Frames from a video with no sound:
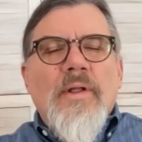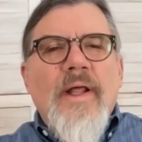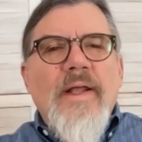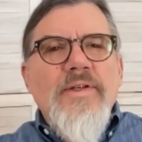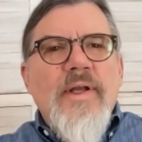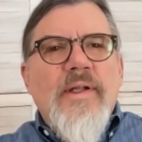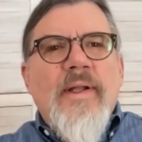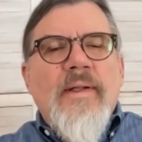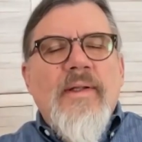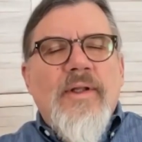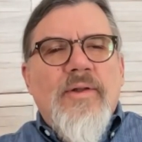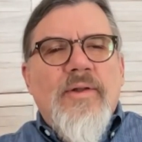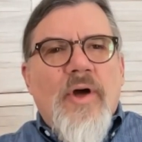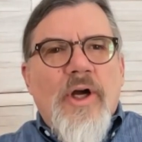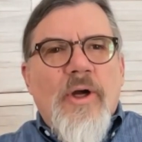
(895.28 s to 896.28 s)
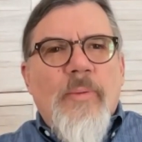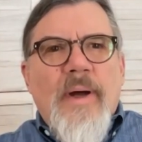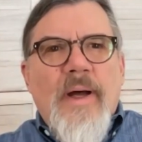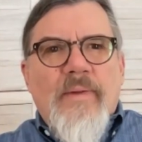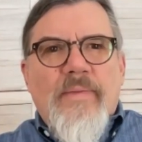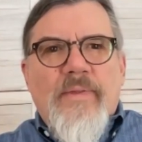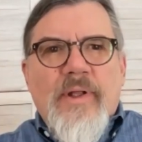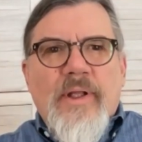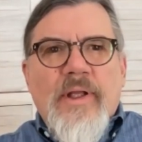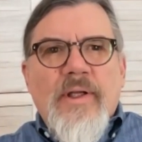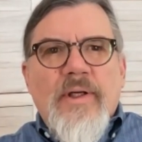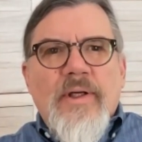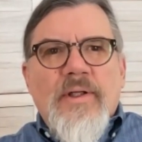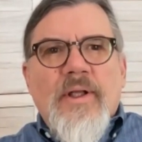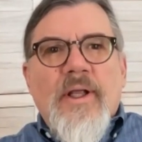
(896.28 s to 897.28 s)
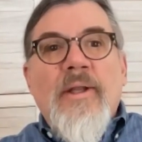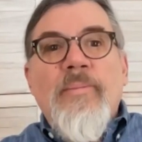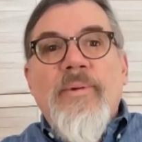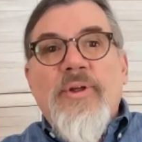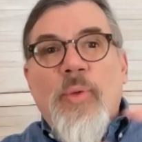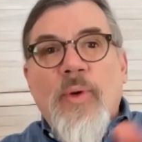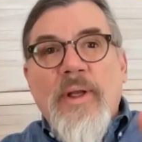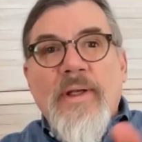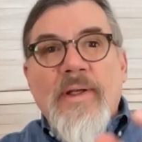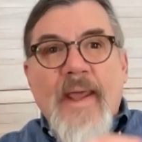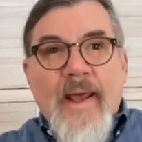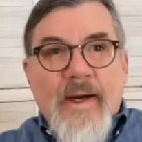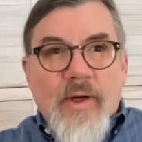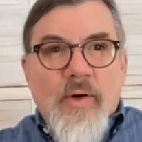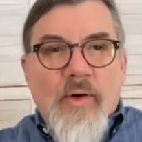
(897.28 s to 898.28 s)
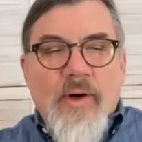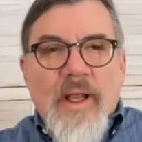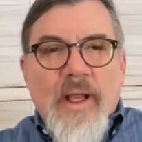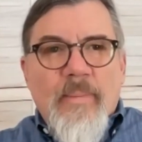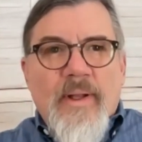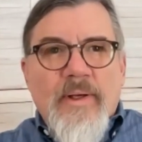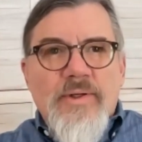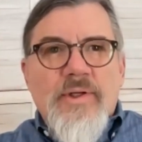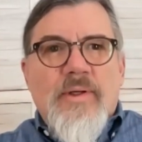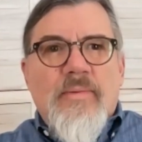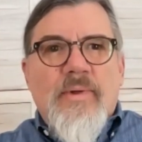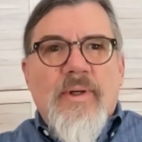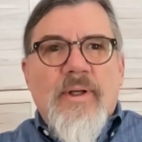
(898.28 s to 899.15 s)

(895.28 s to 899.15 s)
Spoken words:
Lastly, I'd like to talk about the in-between category I mentioned